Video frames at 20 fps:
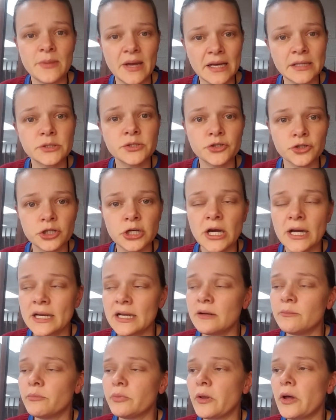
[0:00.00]
extra
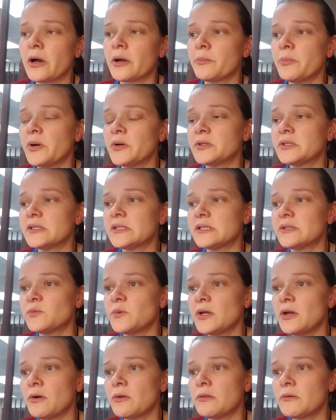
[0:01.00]
credit blog posts as we
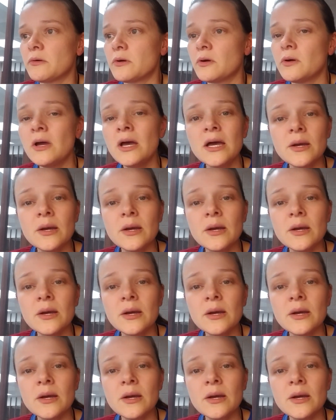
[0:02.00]
go through.